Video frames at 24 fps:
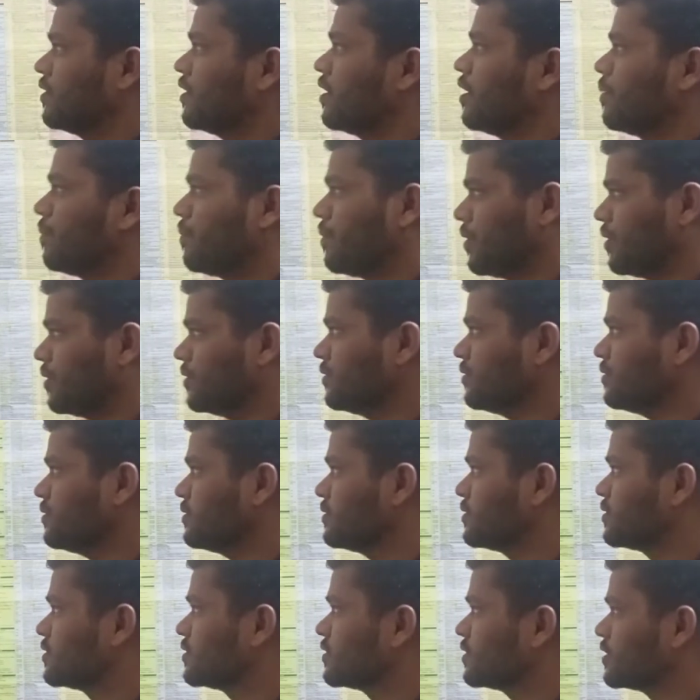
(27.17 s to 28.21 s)
upon
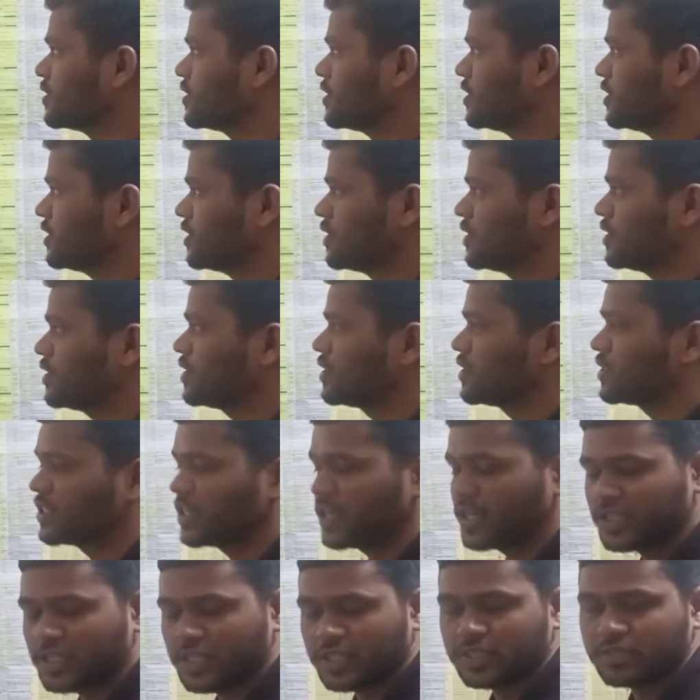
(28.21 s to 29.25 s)
the
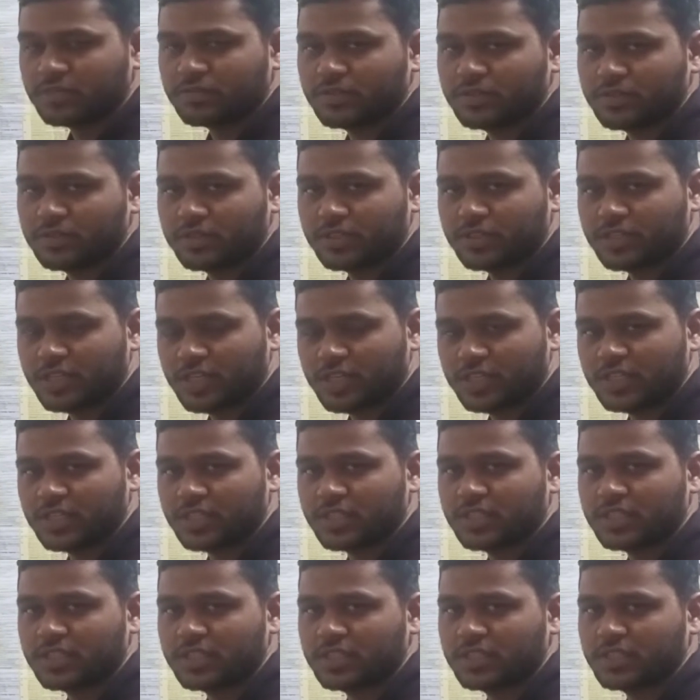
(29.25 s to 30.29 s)
stages
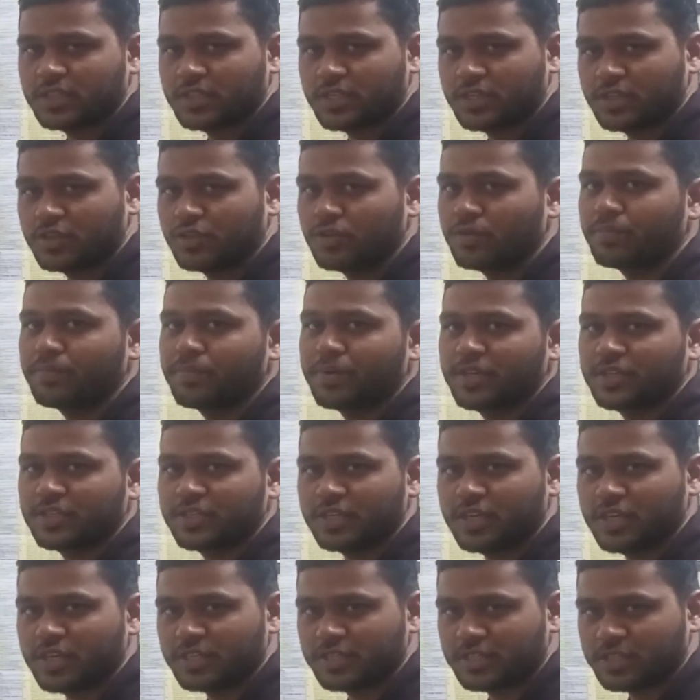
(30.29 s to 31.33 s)
in the
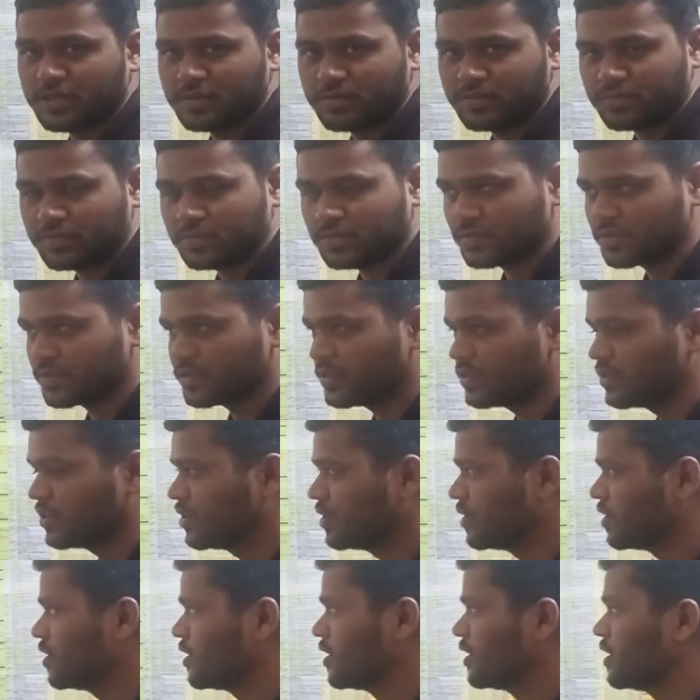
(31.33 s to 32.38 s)
UPSC exam.
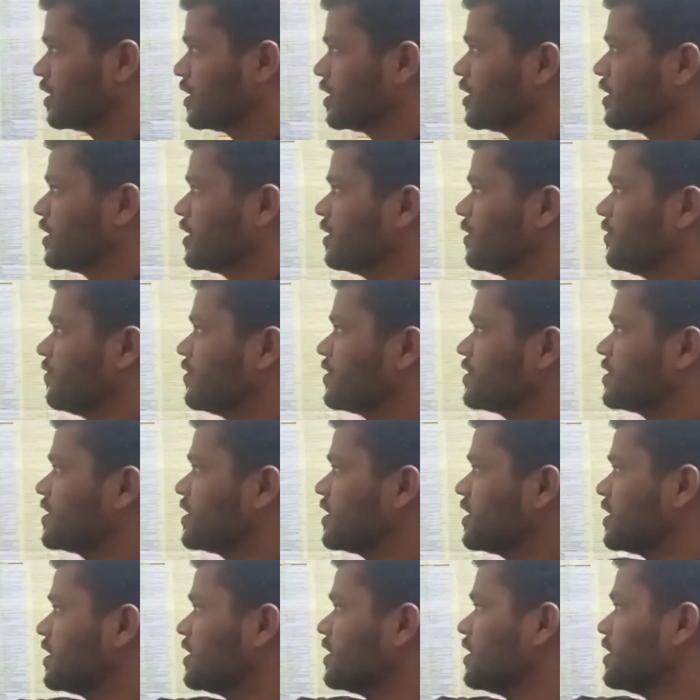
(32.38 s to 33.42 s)
If you
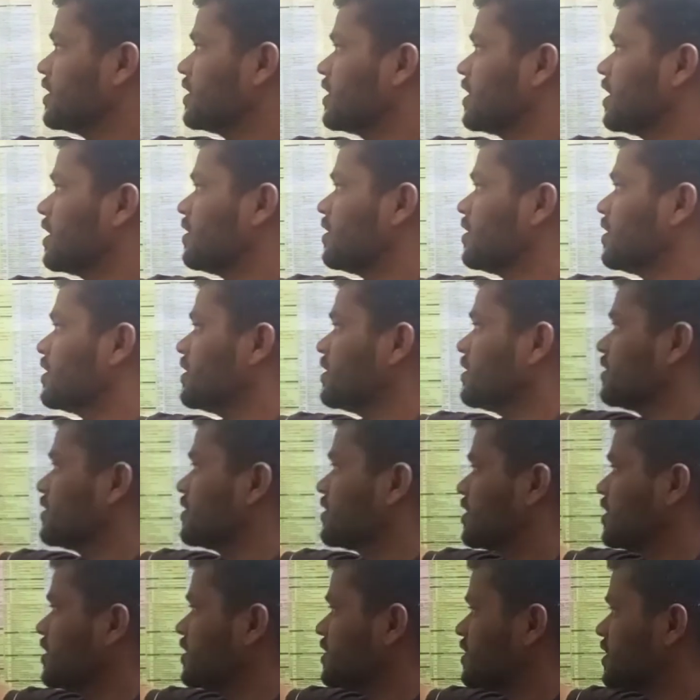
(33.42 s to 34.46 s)
see, there are
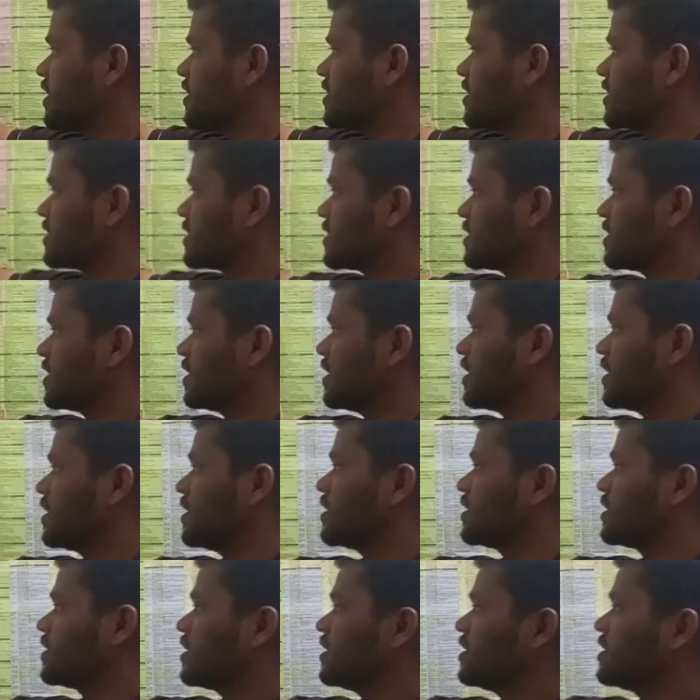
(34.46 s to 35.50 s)
three stages.
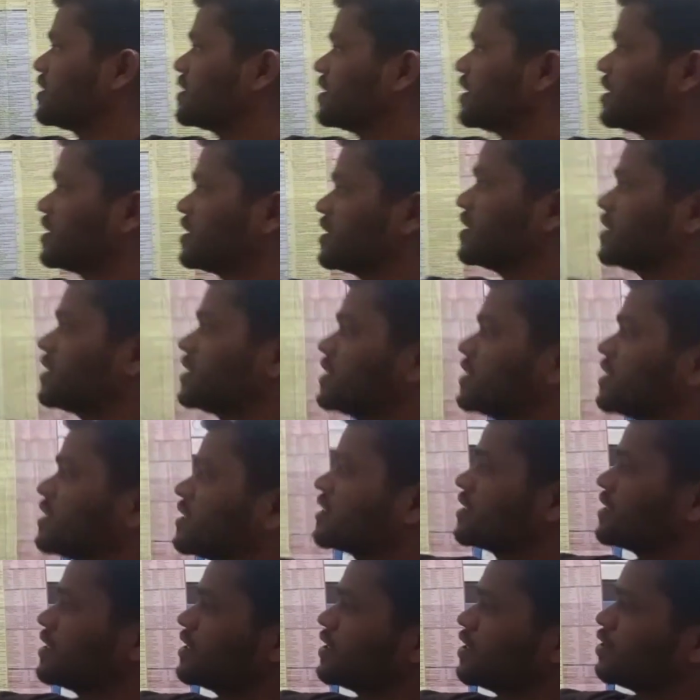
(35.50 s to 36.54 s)
Three
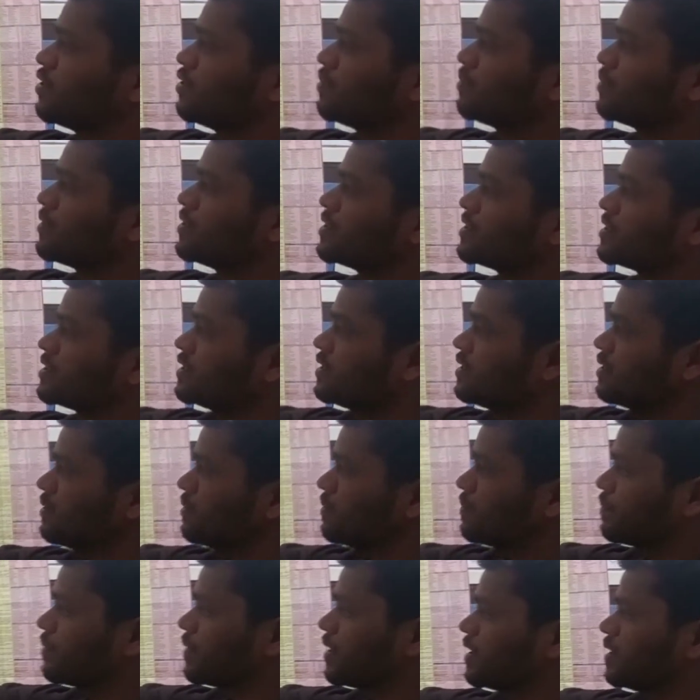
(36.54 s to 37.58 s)
stages in the UPSC:
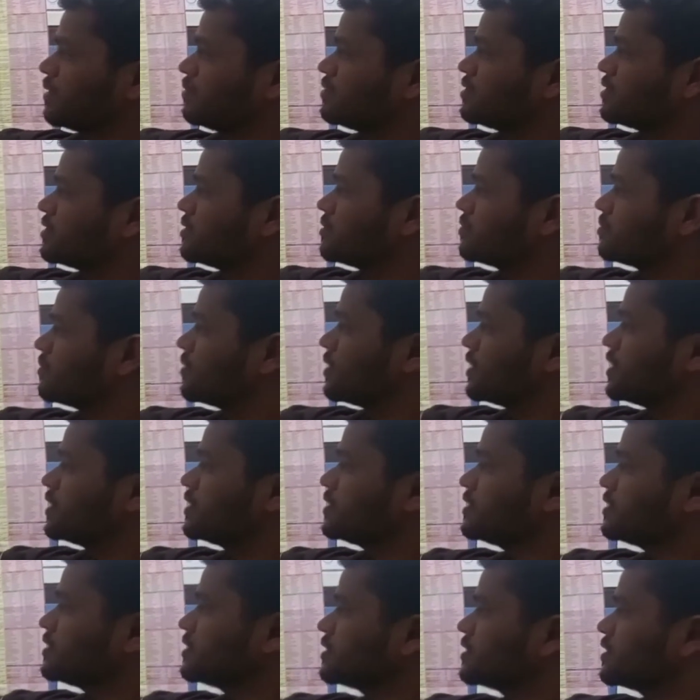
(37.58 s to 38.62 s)
prelims,
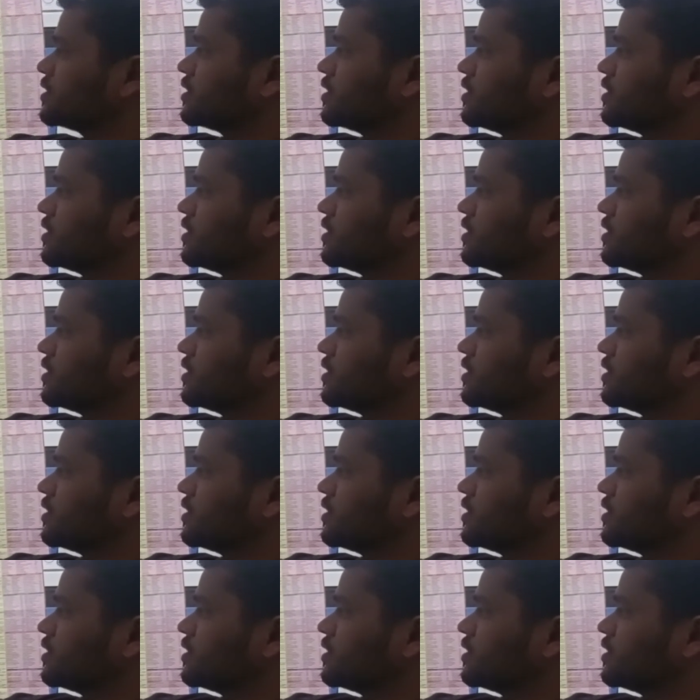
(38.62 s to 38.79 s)
mains,